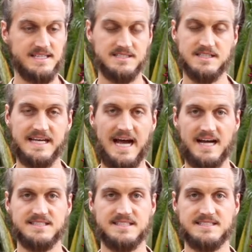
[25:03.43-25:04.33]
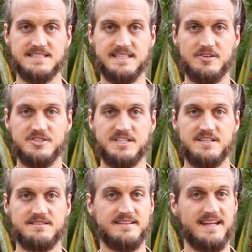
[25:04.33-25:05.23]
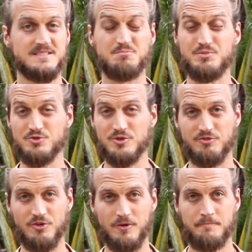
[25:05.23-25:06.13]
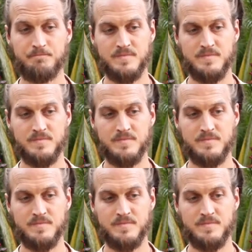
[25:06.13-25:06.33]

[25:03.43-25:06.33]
easily access the energy, then that's beautiful.